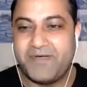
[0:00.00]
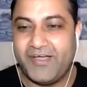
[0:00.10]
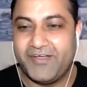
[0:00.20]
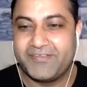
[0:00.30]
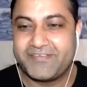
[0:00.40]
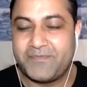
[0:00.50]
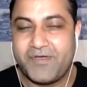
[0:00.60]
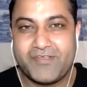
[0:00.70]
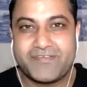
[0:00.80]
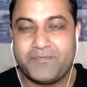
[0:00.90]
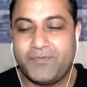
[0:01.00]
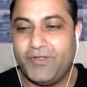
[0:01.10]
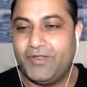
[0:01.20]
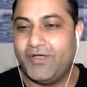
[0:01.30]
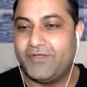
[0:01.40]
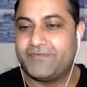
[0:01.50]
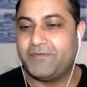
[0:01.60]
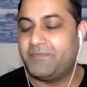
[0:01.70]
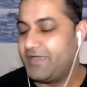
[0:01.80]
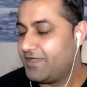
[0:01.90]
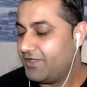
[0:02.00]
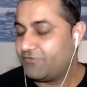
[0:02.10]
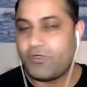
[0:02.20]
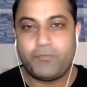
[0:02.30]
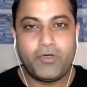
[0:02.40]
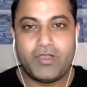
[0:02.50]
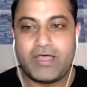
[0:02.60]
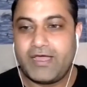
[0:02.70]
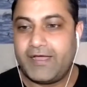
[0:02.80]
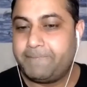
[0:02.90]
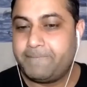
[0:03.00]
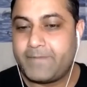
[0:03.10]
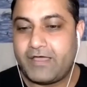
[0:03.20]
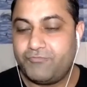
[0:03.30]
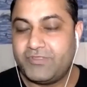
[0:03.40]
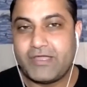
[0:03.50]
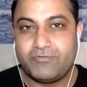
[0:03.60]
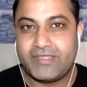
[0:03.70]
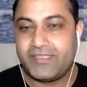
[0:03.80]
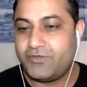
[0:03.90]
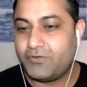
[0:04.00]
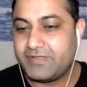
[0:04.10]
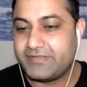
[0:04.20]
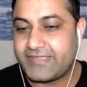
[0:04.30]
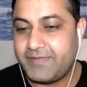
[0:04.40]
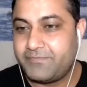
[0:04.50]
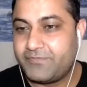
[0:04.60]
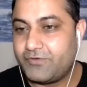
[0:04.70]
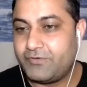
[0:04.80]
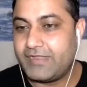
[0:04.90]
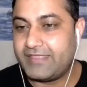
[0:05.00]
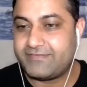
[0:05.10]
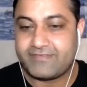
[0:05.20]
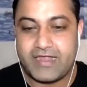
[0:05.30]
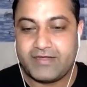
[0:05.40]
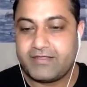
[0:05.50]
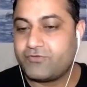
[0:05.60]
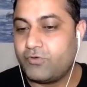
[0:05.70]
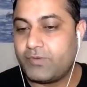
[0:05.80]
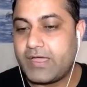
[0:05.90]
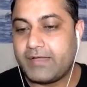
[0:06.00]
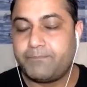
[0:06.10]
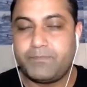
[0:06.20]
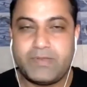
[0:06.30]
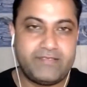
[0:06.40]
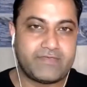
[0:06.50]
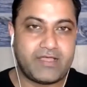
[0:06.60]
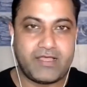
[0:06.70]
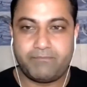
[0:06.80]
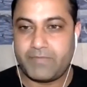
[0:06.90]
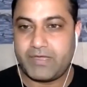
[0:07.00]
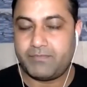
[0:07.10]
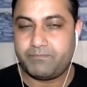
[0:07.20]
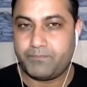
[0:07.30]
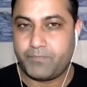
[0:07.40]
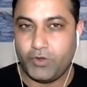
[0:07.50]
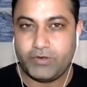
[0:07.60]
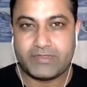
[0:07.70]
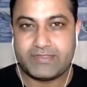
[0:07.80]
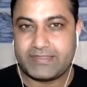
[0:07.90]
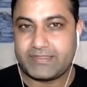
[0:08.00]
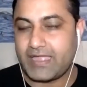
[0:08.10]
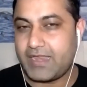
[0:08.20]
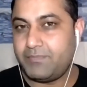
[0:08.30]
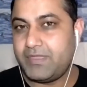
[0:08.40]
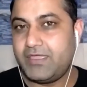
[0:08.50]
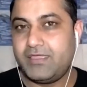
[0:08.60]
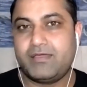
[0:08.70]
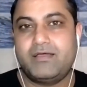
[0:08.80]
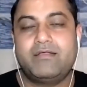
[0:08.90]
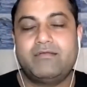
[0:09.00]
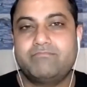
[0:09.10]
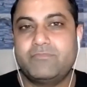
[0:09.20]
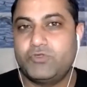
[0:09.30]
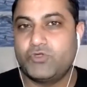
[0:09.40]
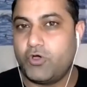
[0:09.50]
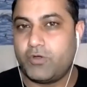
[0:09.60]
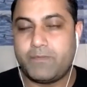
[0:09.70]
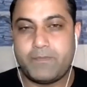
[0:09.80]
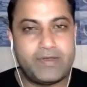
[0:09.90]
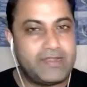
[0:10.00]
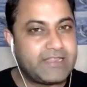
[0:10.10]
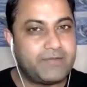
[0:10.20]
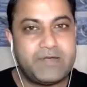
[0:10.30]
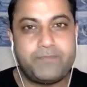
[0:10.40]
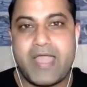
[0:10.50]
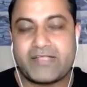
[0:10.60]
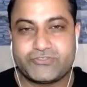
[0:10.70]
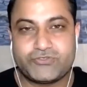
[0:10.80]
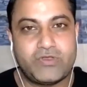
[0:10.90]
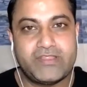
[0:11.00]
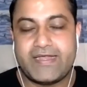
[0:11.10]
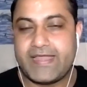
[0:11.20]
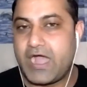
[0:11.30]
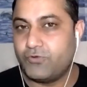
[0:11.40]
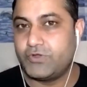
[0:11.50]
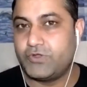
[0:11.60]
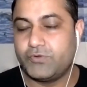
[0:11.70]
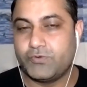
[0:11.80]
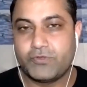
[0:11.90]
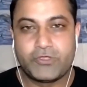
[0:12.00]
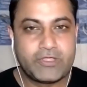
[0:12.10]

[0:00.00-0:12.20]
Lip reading: awesome, awesome, Paul, awesome. So, Paul, without taking your much time, so let's start. So, please, Paul, tell me your little bit backstory. That how did you